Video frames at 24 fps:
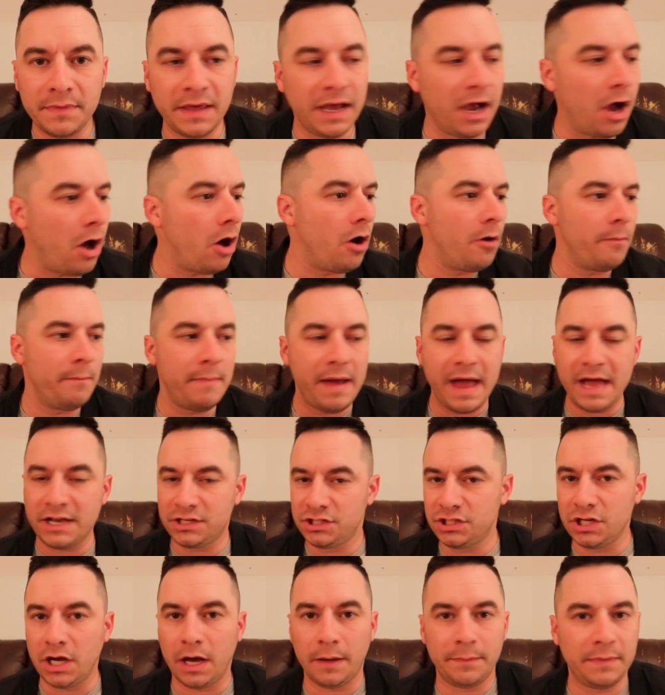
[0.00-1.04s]
They all
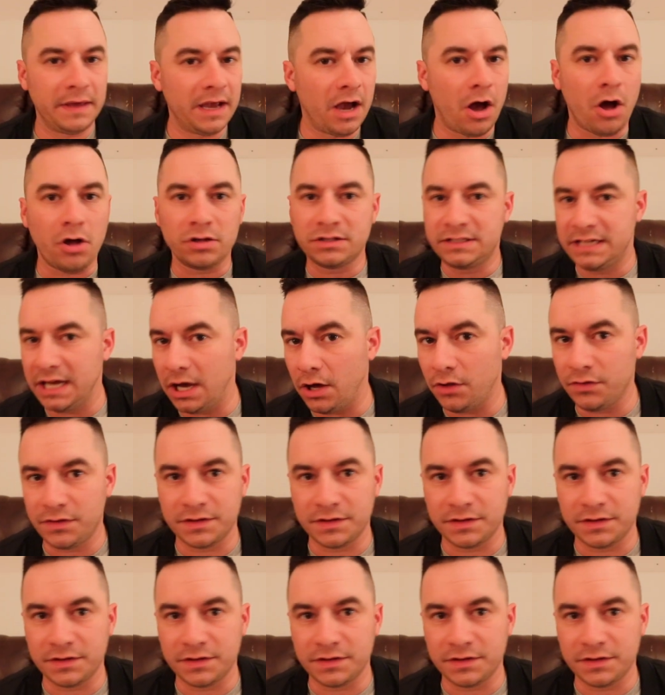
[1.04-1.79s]
match up. They all tell